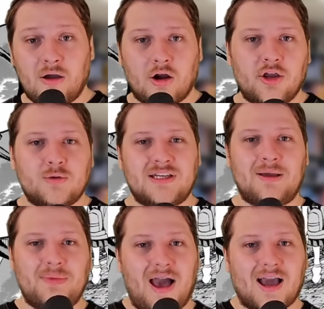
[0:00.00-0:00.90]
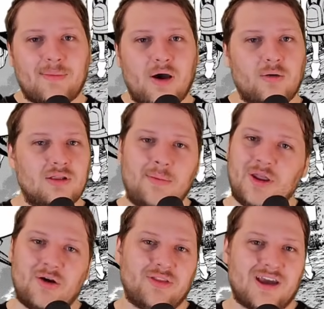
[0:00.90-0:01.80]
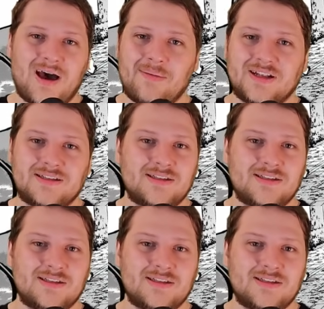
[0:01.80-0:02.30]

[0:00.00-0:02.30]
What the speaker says: or are you team Yakumo? Let me know in the comments.